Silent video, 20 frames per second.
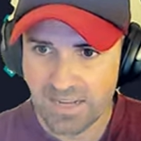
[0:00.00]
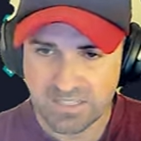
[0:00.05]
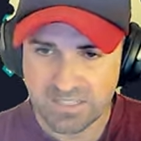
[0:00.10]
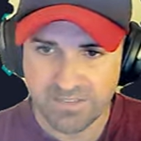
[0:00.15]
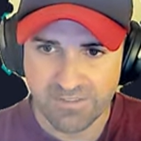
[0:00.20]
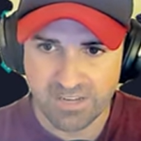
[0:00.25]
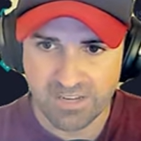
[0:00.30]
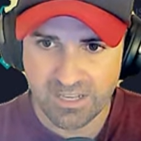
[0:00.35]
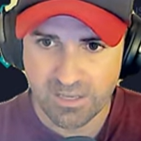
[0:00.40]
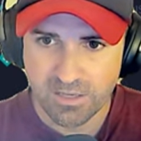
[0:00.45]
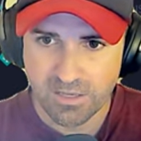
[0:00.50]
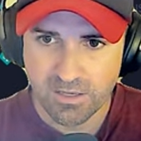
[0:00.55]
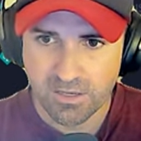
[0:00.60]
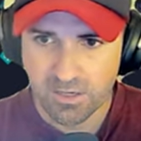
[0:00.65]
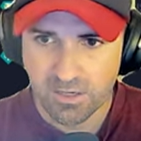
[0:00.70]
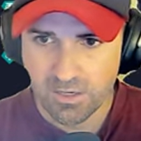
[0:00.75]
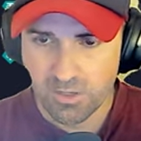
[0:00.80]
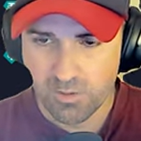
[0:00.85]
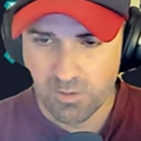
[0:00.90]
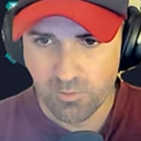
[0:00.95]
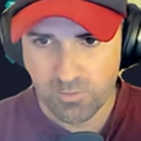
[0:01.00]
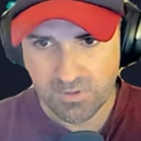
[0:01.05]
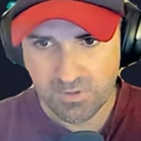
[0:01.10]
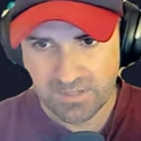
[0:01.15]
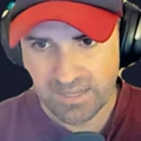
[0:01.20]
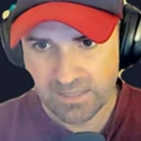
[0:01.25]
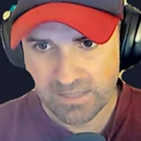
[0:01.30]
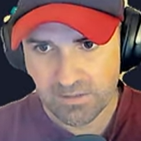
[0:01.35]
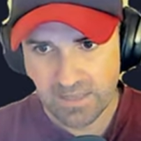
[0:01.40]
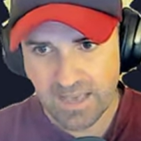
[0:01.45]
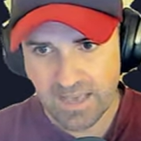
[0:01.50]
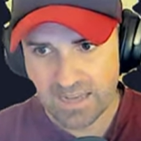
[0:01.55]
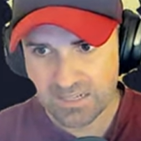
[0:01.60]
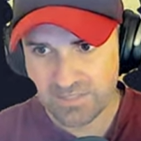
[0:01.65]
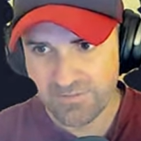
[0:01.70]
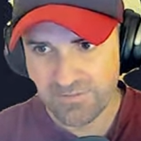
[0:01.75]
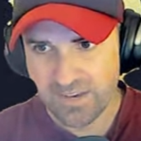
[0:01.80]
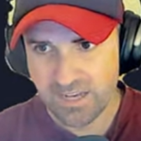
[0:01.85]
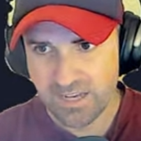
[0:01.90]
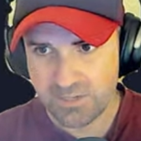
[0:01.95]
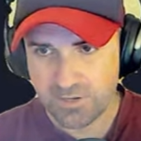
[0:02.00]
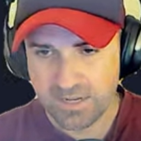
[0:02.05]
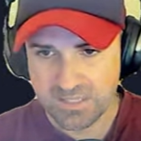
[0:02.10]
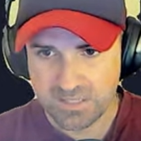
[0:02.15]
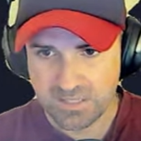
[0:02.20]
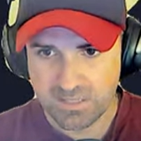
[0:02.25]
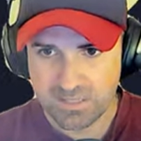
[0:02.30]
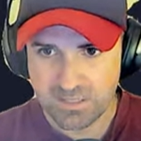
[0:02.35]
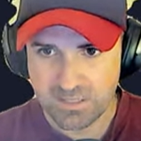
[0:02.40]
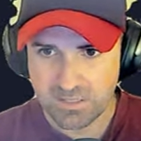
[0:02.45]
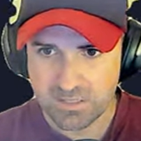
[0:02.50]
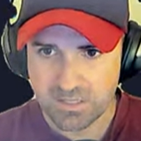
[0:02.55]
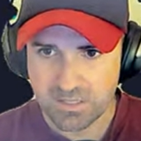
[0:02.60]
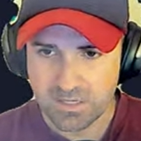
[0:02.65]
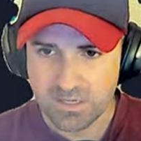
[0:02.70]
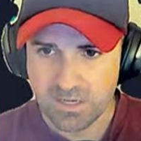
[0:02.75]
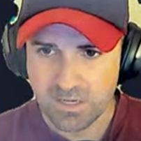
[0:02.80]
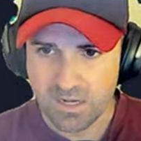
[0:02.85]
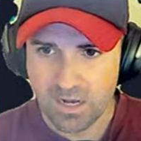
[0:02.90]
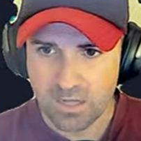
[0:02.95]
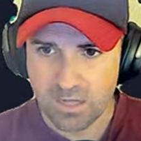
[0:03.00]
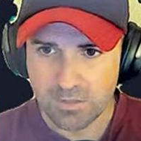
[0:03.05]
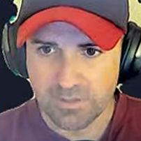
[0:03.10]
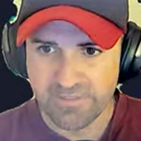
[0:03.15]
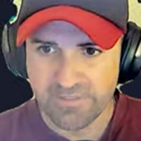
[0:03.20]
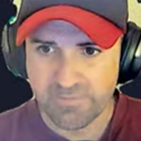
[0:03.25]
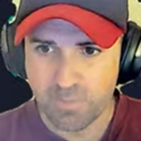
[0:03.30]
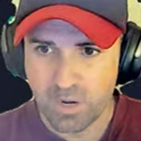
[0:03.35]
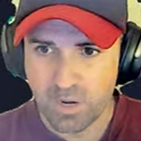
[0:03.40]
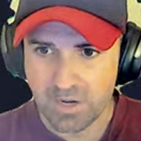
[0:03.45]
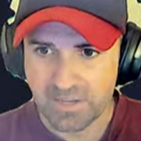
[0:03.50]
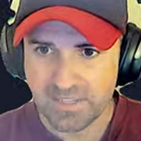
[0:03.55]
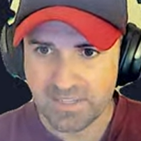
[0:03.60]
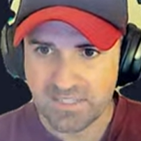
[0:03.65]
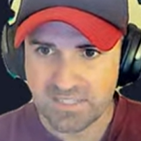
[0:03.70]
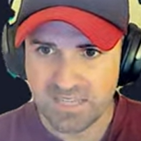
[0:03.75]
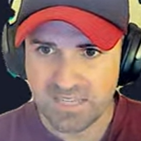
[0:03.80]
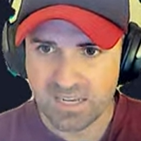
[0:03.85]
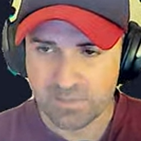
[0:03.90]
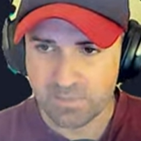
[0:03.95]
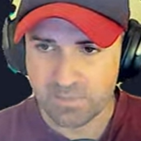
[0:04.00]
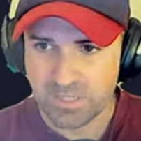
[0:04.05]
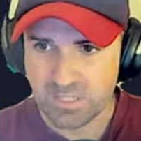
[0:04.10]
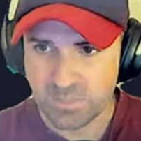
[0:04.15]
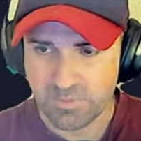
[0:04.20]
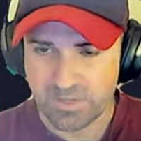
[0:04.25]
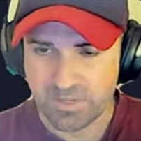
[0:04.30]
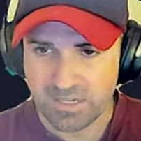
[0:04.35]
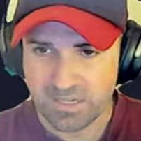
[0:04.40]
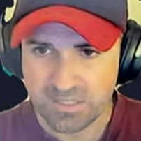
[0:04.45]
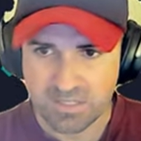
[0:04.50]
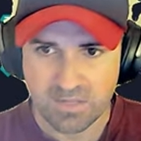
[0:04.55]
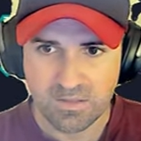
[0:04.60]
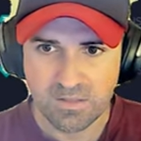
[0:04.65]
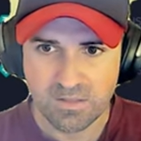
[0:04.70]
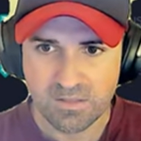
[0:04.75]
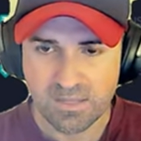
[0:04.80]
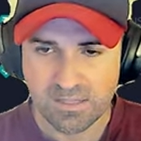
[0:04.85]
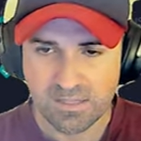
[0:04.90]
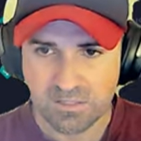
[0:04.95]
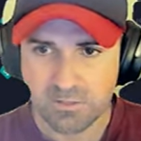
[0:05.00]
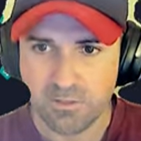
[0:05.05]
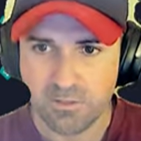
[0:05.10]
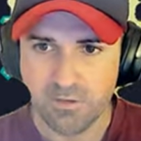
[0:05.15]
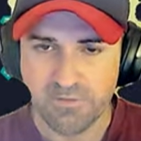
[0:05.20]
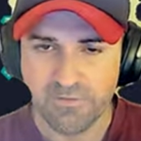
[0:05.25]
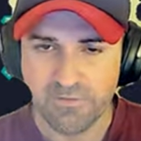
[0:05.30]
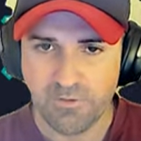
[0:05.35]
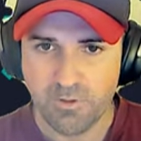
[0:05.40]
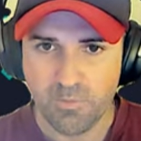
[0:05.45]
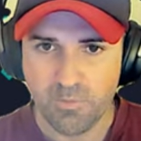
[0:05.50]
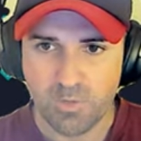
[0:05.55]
activity or daily active addresses. I'll leave market segments because I think that's good for